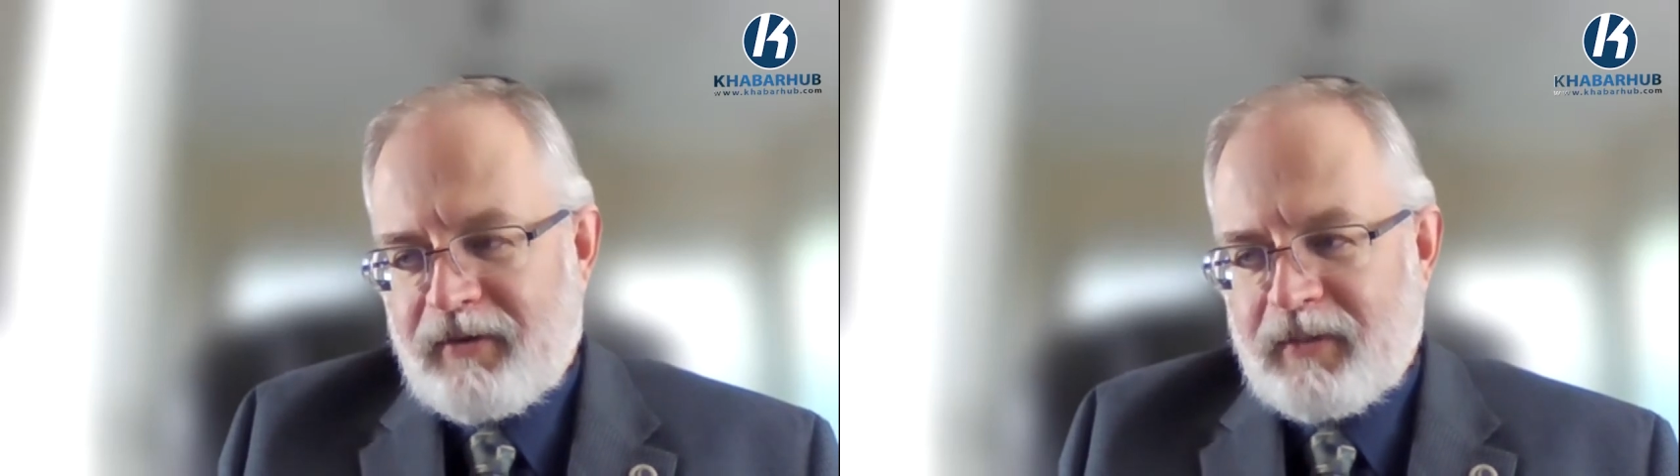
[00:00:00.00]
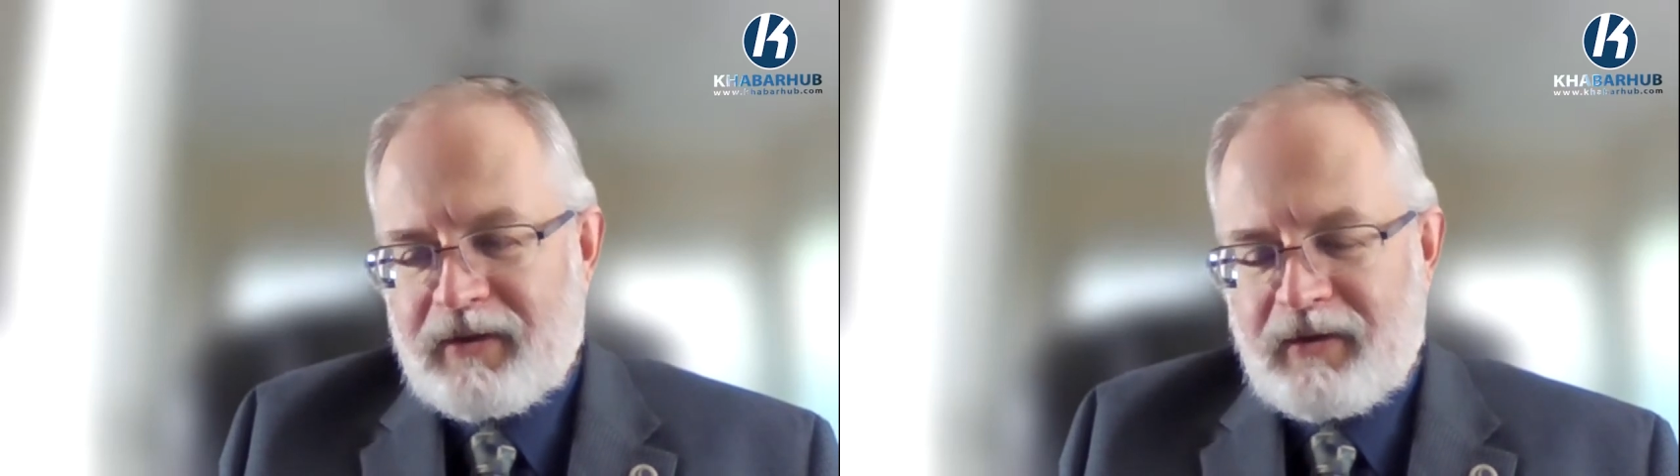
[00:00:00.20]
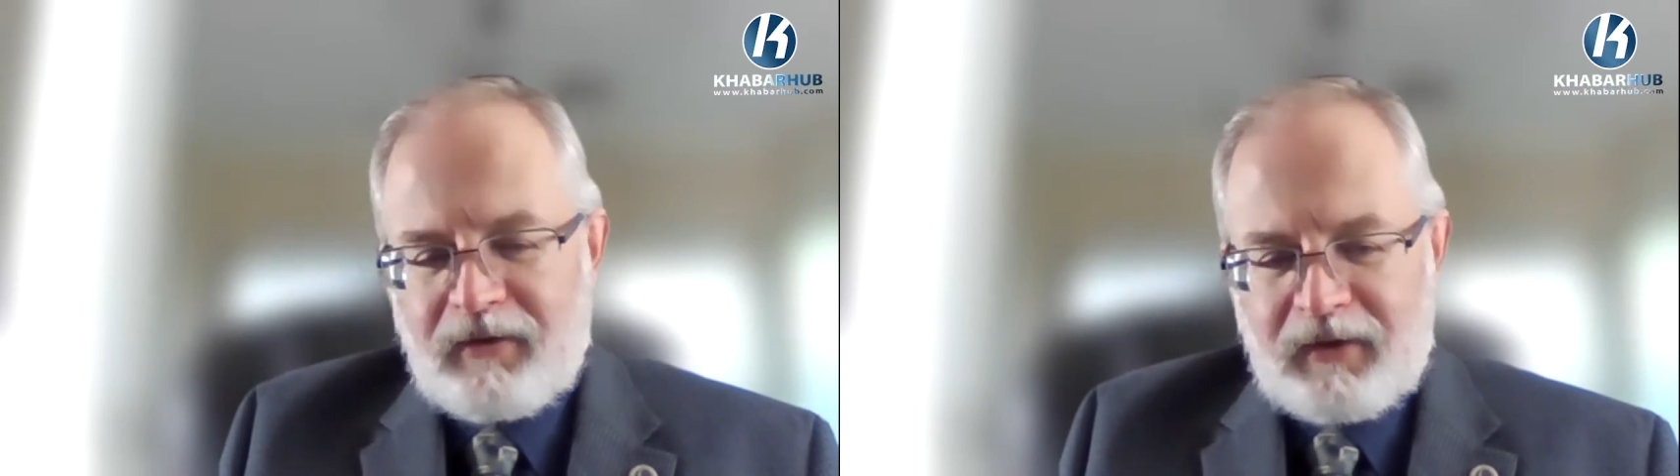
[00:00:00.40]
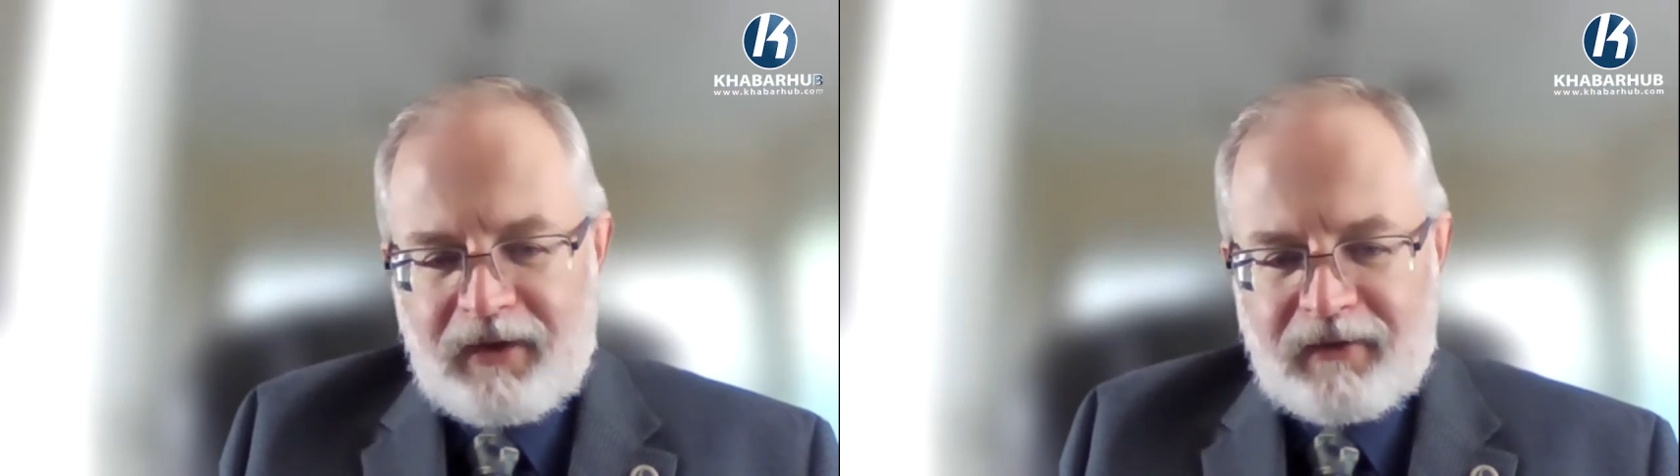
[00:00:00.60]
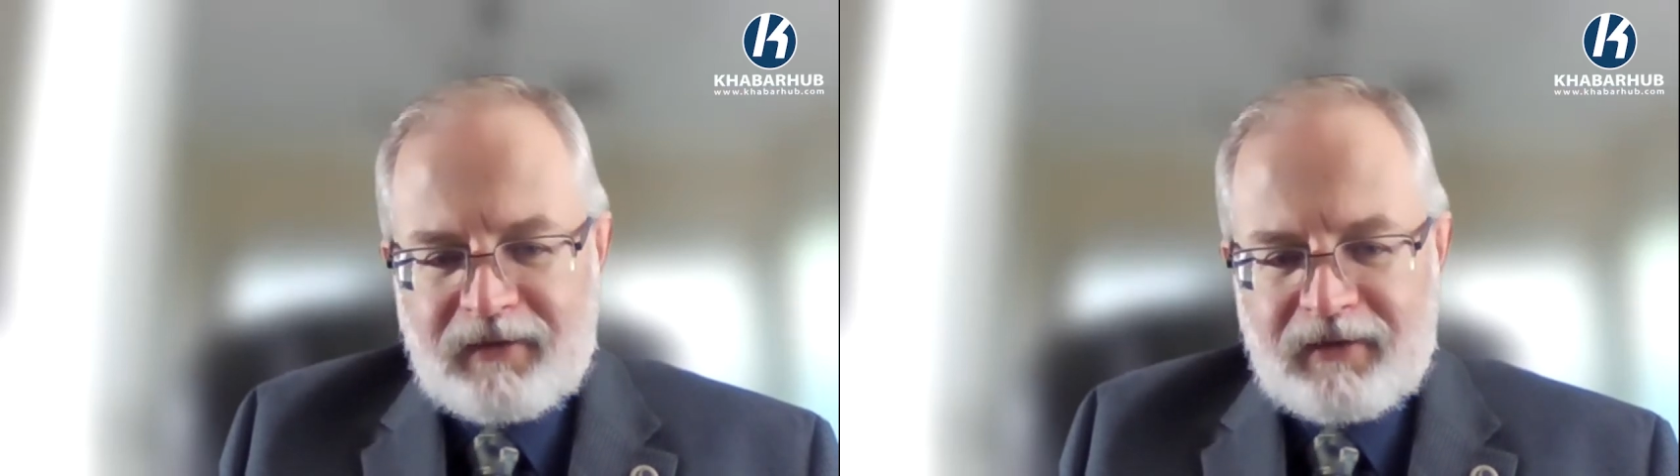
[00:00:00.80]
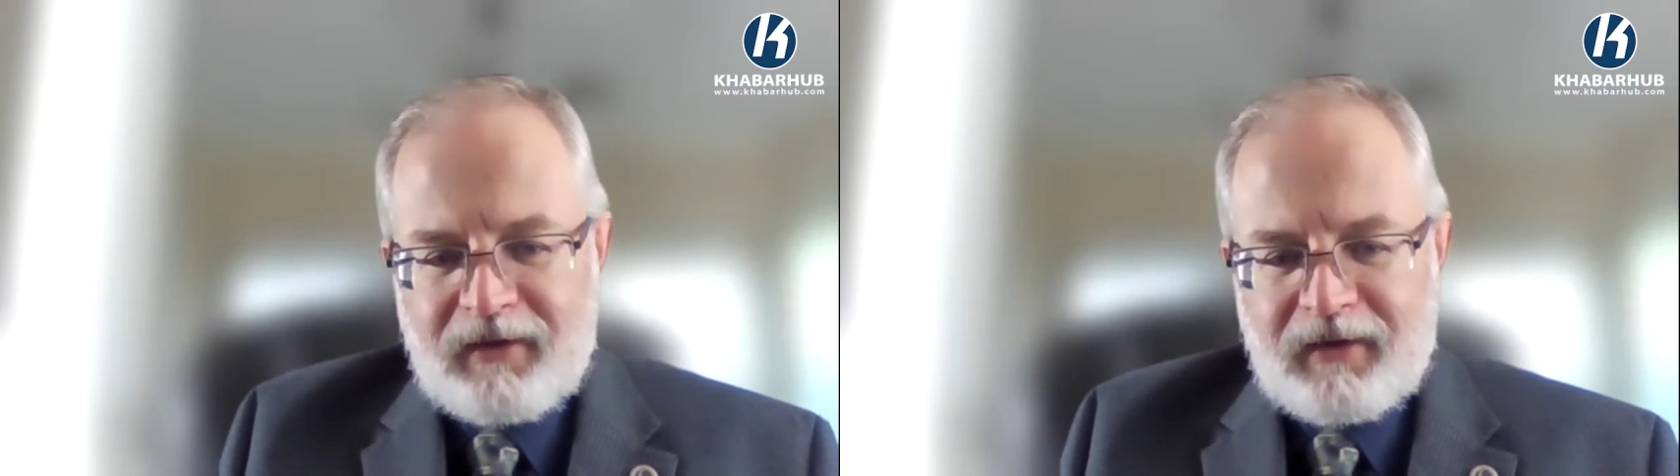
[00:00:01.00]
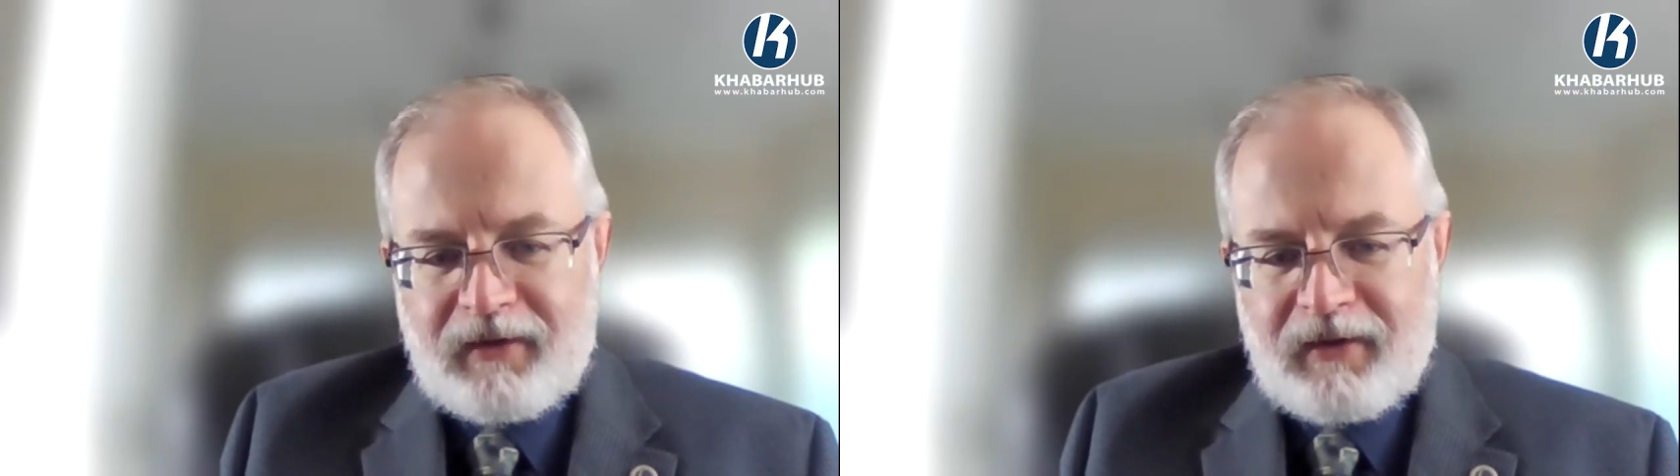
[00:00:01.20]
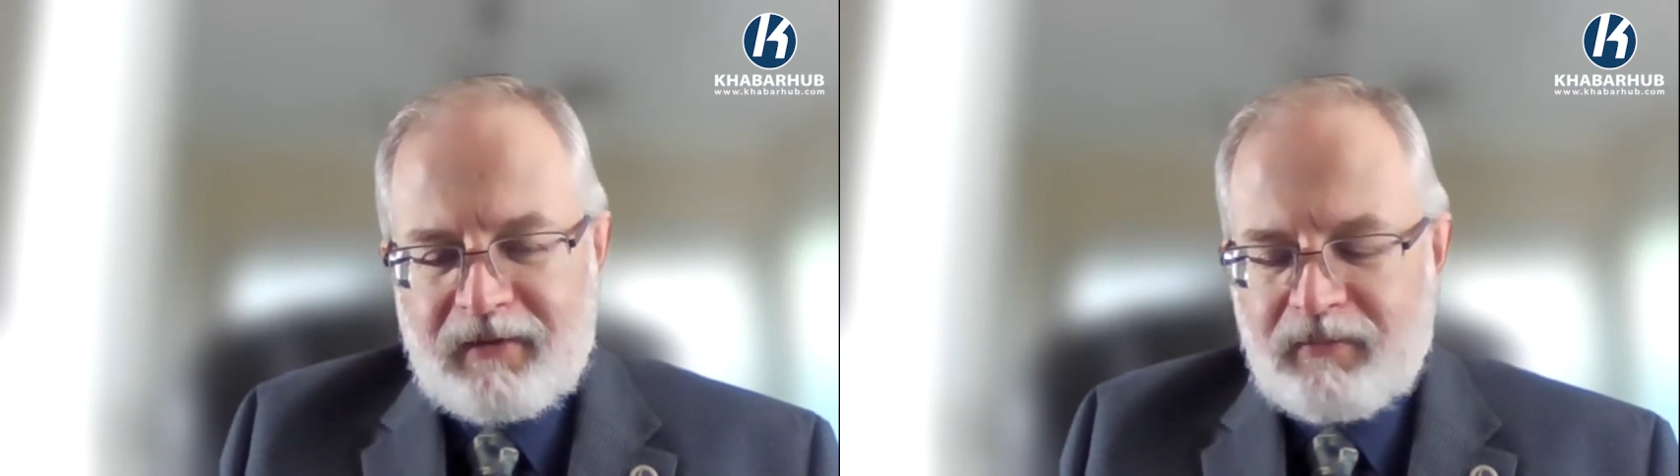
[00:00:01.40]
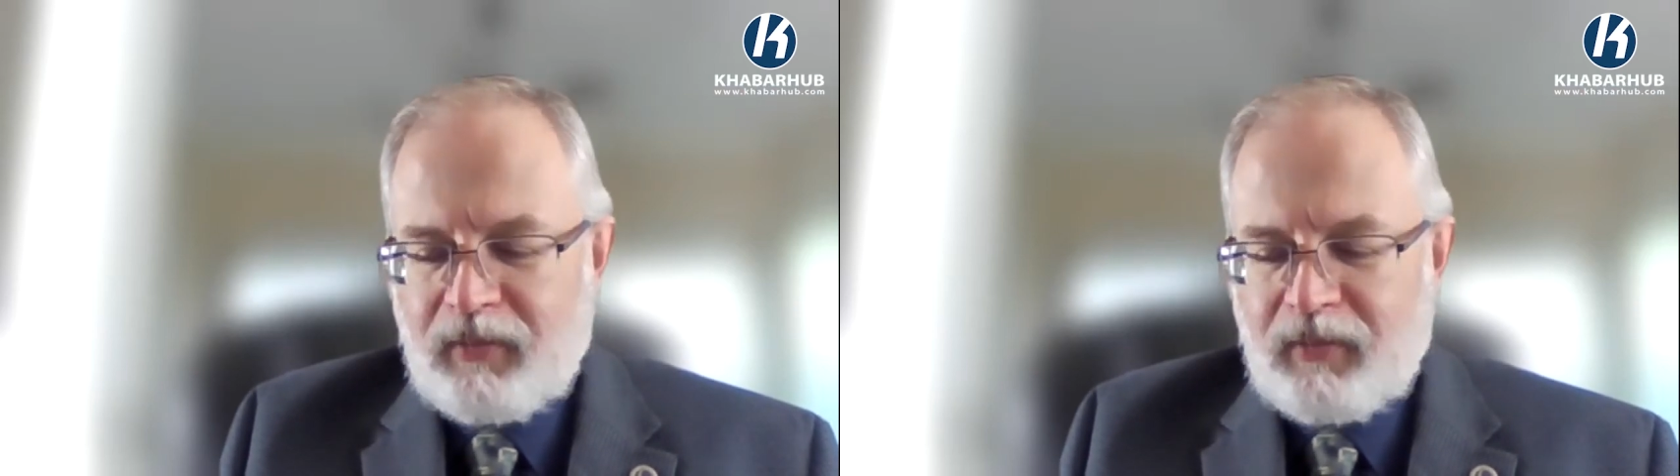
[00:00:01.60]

materialized at that